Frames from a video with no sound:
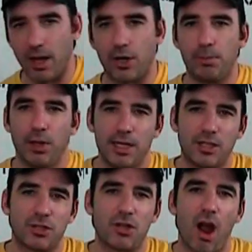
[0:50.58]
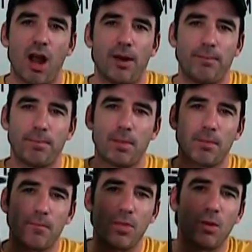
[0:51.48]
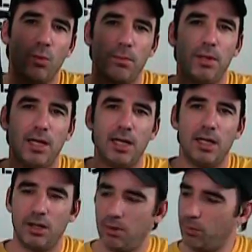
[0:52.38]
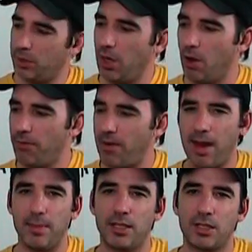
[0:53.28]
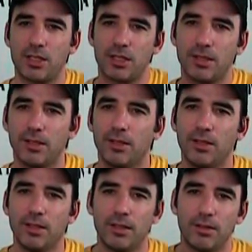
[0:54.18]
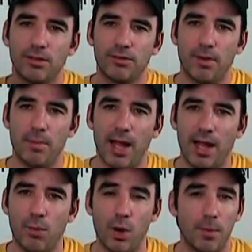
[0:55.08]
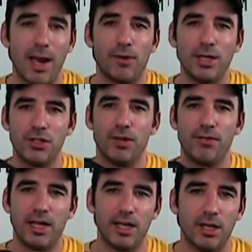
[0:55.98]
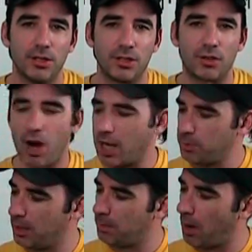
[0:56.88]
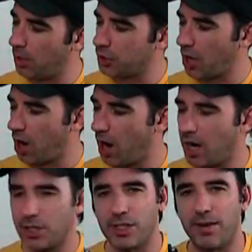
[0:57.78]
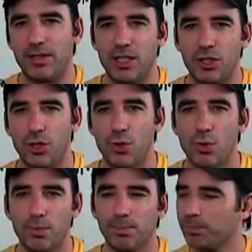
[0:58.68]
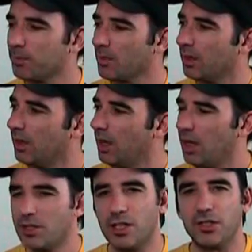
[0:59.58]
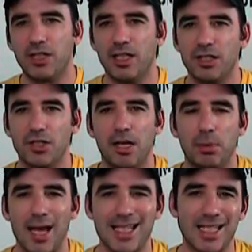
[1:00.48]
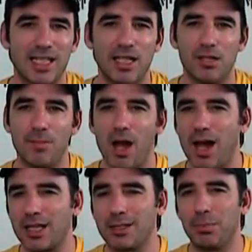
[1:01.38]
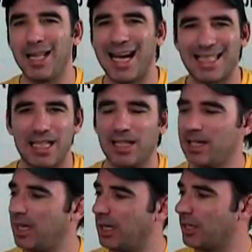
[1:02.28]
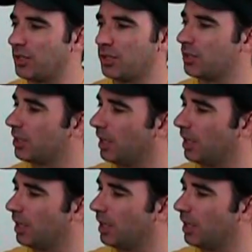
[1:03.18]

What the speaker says: good place to start would be with the old famous, from one of my original videos, the Crosman Pulsar 72. Since it is a plastic gearbox, plastic gears,